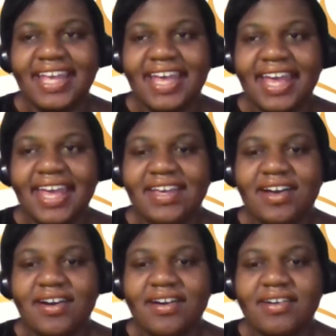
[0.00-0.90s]
Hey
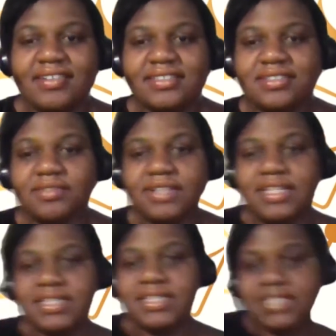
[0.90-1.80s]
y'all,
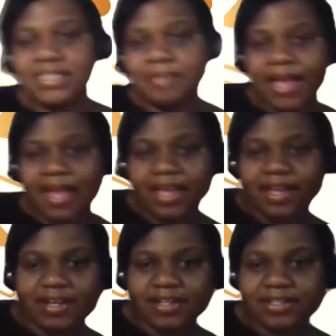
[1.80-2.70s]
Squinnies
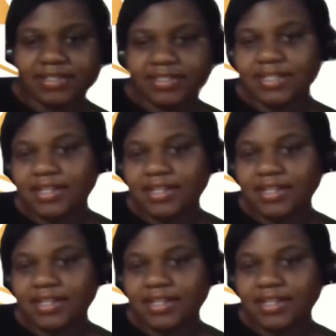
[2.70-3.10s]
Inspires,